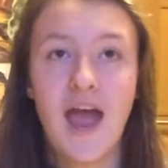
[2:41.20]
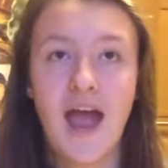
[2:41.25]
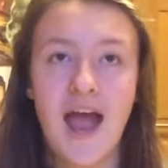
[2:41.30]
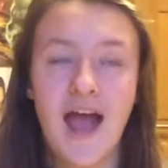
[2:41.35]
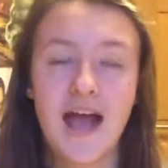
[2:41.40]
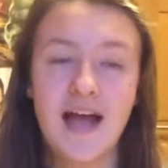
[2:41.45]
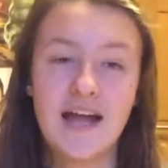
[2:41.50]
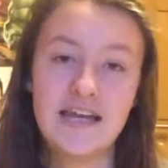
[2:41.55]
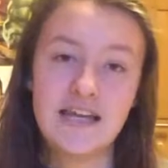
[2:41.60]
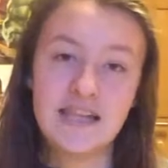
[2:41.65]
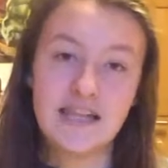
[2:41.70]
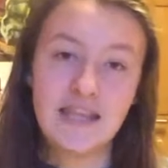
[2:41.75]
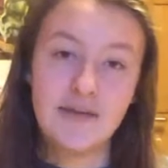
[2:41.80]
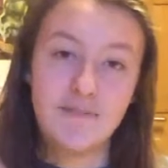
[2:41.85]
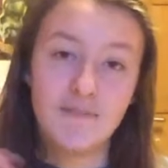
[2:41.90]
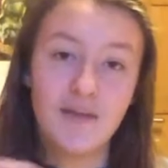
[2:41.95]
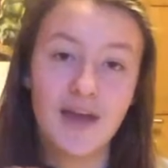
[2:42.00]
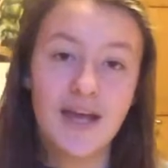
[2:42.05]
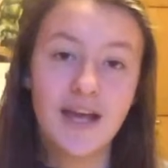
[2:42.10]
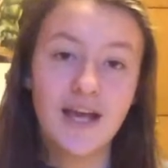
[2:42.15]
and the
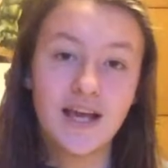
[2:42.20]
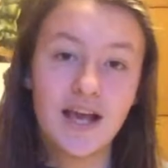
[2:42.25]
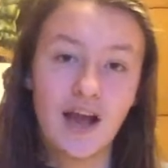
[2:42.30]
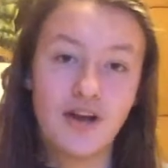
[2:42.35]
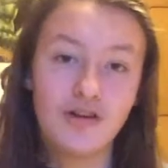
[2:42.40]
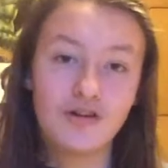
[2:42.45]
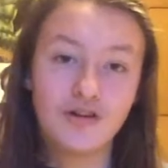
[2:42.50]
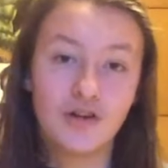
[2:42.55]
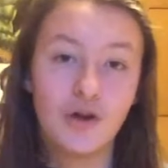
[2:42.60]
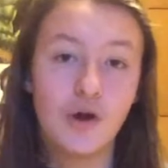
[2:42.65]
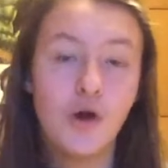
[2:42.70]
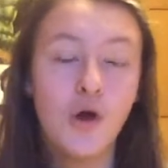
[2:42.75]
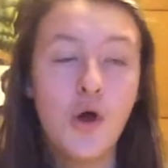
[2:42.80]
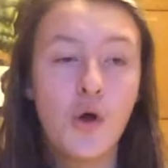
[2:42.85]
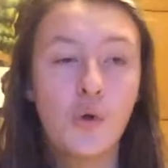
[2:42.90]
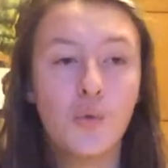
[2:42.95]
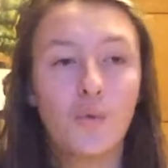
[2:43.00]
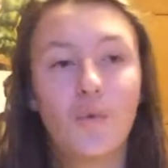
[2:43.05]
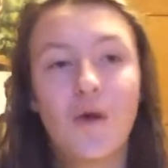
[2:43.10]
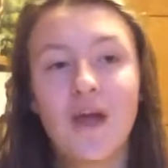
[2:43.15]
main character
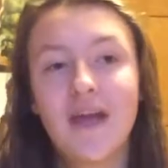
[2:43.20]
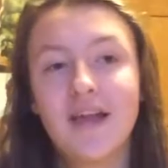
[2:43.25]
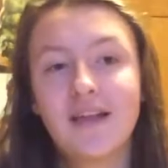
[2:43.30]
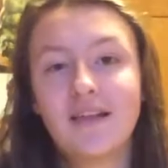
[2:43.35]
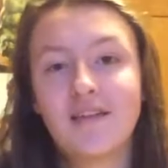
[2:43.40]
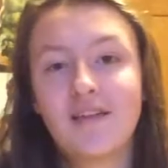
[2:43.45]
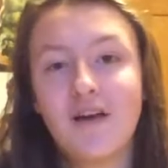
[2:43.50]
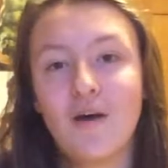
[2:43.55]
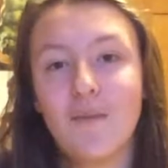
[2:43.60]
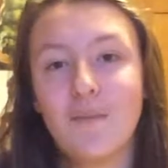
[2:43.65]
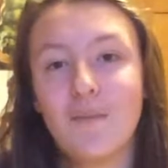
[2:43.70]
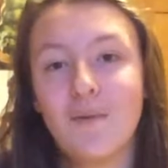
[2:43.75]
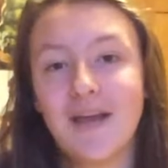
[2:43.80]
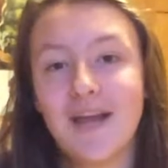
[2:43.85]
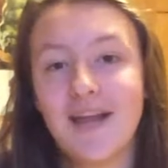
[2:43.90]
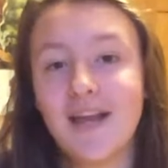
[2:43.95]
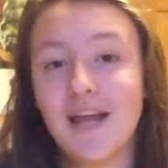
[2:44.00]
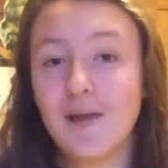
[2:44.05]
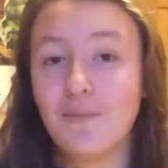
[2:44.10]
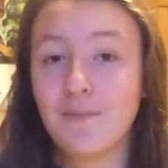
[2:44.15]
wakes up
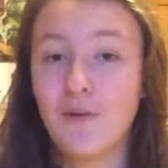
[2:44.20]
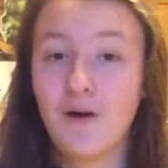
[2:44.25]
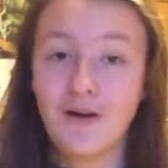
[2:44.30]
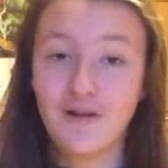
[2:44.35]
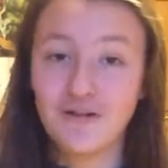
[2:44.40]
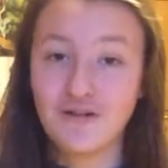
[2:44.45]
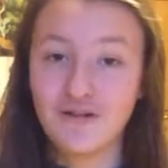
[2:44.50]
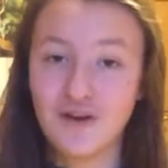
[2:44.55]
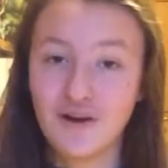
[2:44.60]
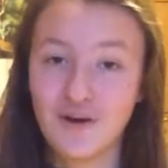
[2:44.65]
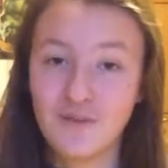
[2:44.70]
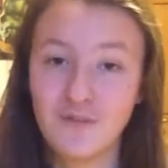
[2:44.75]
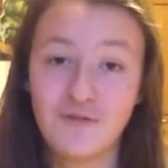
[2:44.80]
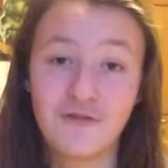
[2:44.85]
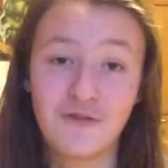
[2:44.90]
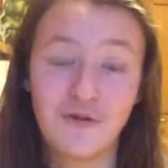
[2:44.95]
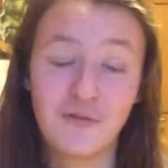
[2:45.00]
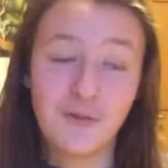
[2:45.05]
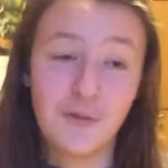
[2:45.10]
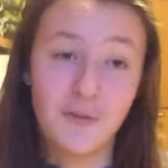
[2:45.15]
in a bathtub
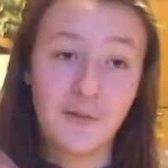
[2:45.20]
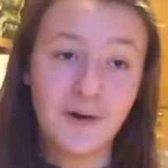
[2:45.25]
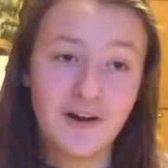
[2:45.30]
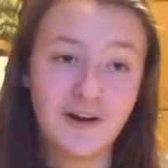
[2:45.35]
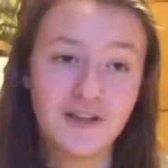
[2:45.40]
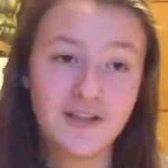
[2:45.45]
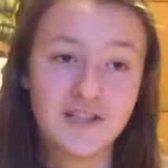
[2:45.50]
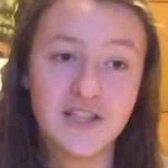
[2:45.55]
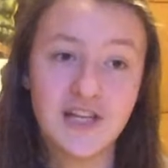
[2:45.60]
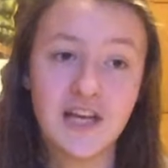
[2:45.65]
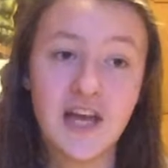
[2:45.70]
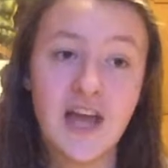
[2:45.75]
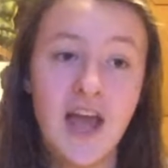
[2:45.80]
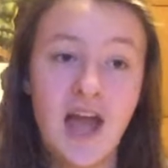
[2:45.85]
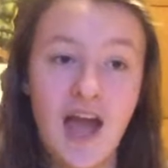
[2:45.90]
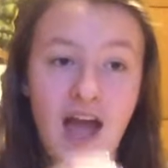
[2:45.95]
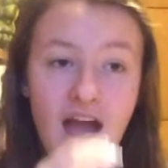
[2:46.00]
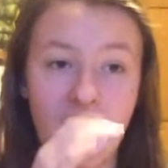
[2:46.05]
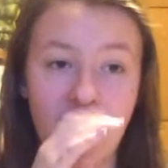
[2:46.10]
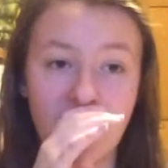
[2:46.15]
from a party,
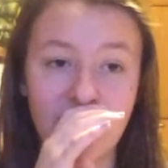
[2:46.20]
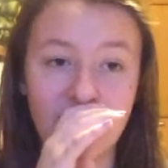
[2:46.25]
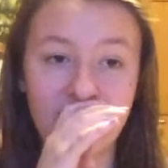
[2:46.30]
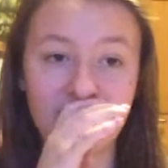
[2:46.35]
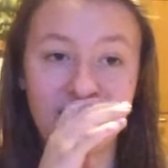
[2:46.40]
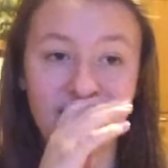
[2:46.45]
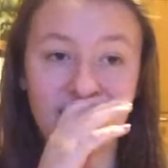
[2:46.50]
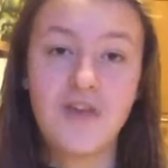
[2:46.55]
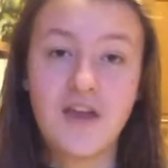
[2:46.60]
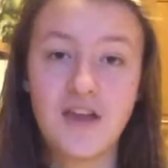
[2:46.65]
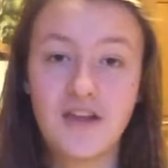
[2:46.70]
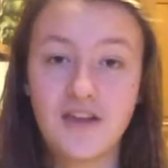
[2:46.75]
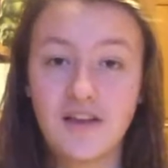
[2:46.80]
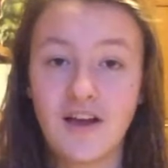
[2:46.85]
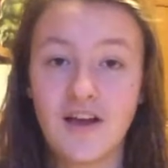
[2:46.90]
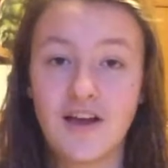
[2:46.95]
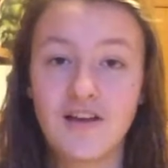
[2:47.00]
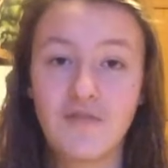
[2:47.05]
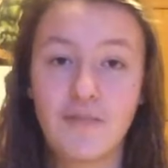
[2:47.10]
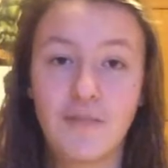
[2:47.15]
and this
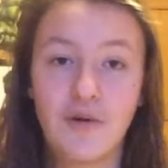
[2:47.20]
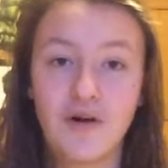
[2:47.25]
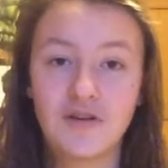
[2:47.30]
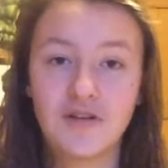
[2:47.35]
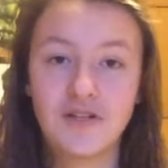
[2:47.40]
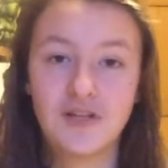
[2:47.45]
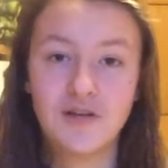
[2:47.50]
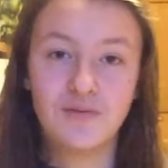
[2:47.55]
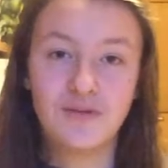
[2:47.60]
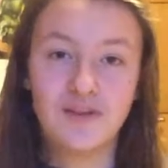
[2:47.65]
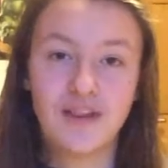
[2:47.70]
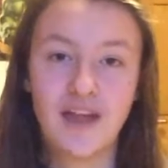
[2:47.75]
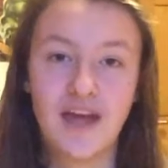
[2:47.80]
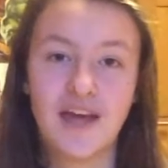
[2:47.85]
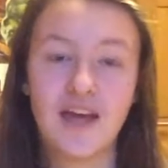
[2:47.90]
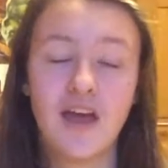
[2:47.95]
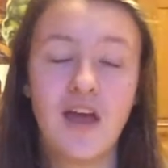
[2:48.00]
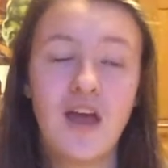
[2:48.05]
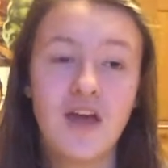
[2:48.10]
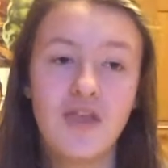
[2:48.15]
kind of party was
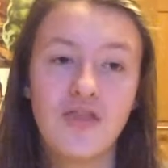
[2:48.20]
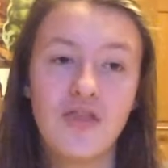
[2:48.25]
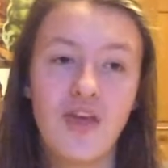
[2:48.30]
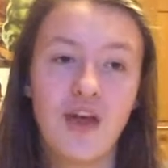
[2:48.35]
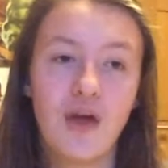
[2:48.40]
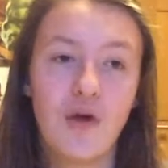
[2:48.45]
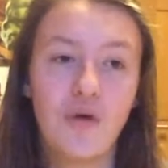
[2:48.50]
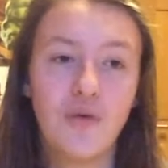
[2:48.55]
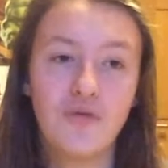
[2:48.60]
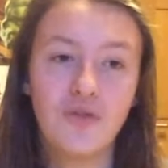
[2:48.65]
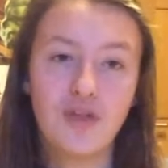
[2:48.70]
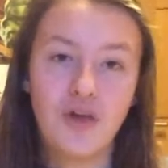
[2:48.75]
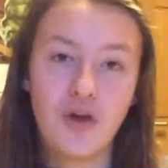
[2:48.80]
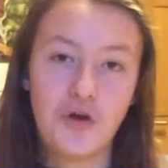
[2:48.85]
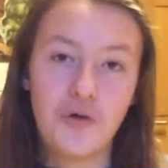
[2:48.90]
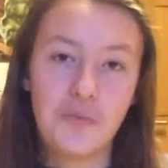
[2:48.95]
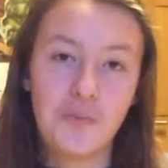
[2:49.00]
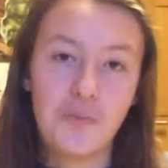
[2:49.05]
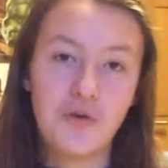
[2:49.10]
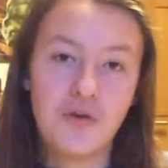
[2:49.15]
like they only
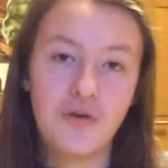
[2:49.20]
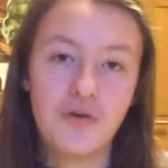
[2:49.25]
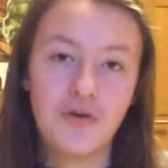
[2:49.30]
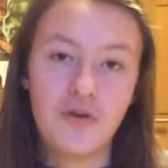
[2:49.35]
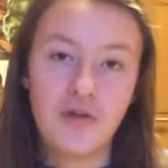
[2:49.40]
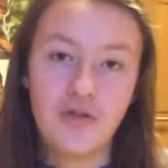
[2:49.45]
open